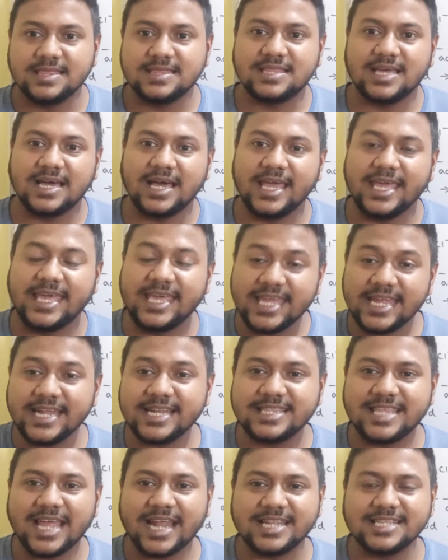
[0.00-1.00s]
The
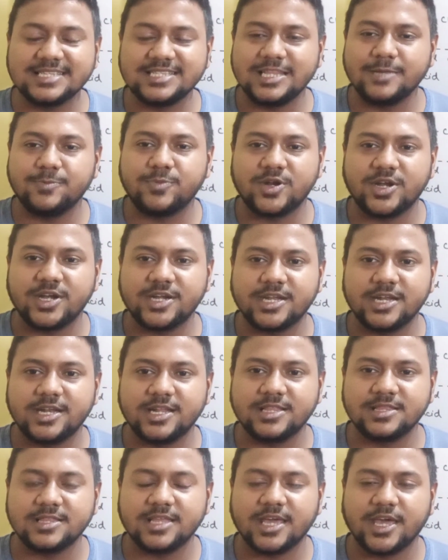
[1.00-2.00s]
heat that is liberated
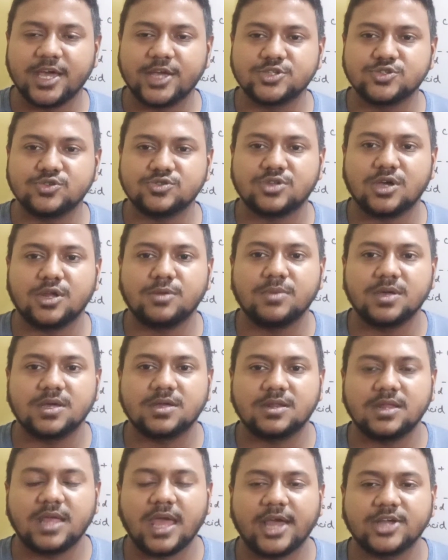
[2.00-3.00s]
in the
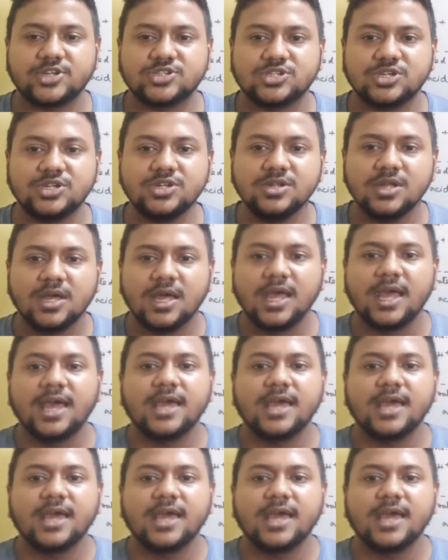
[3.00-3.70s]
exothermic reaction